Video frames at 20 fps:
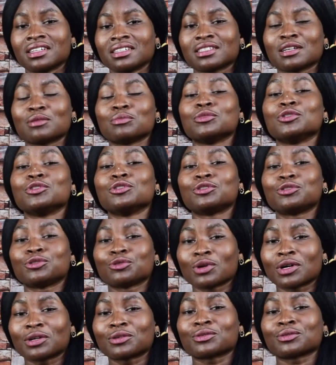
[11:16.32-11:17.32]
I mean
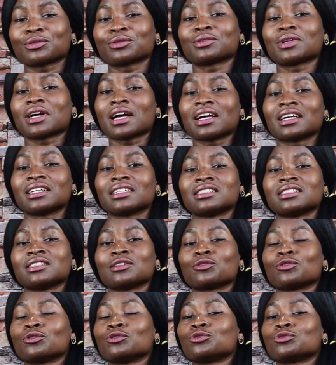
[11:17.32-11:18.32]
sure I
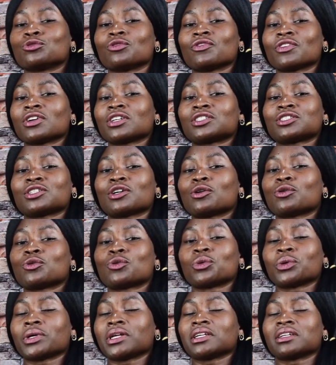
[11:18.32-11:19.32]
the controversial
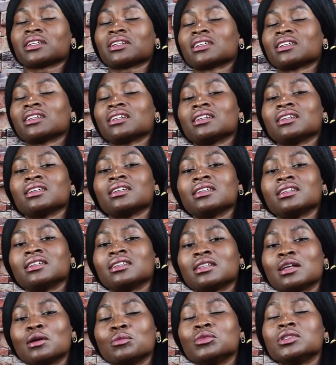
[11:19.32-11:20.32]
coin
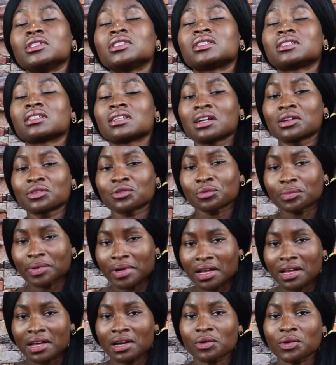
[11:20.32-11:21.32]
I mean sure no
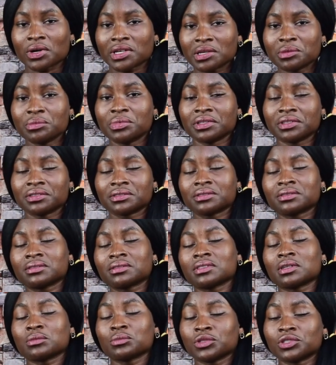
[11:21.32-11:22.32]
pa why be
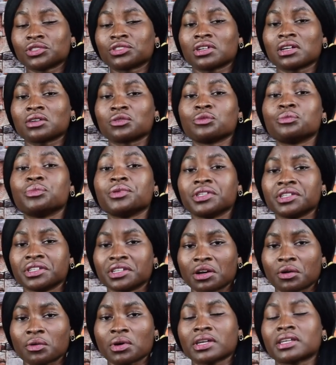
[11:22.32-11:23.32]
I mean sure no p
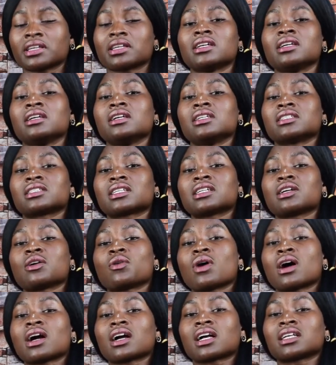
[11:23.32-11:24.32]
in a way said the
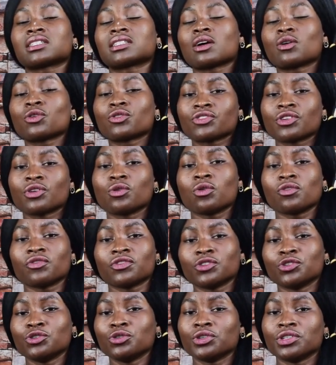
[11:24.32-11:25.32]
one cause I'll show
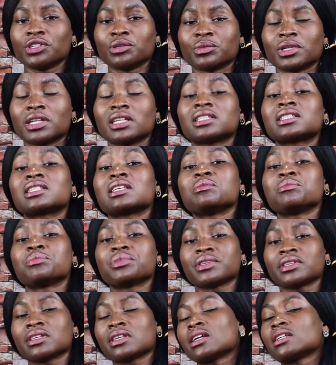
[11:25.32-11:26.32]
video name the same
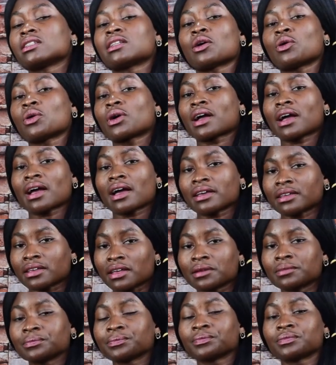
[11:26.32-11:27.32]
p and our
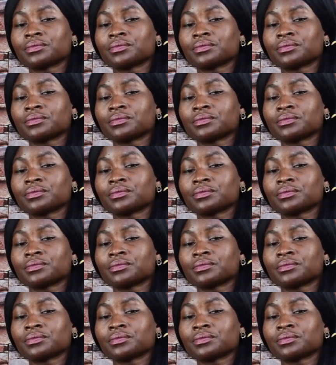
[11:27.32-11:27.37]
kind